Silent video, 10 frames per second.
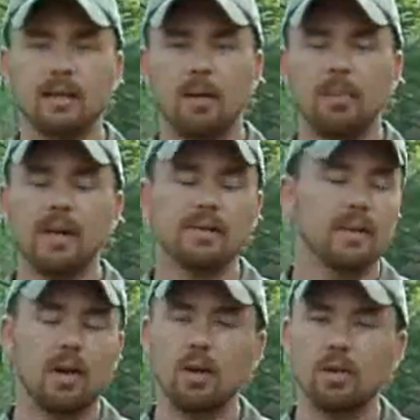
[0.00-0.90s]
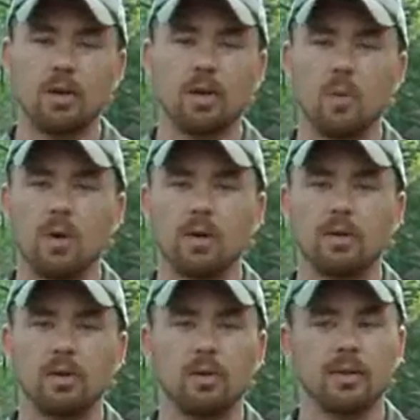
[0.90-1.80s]
mixed up, basically all you're going to want
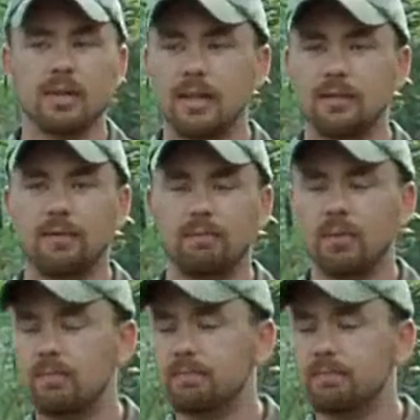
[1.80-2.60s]
to do is, is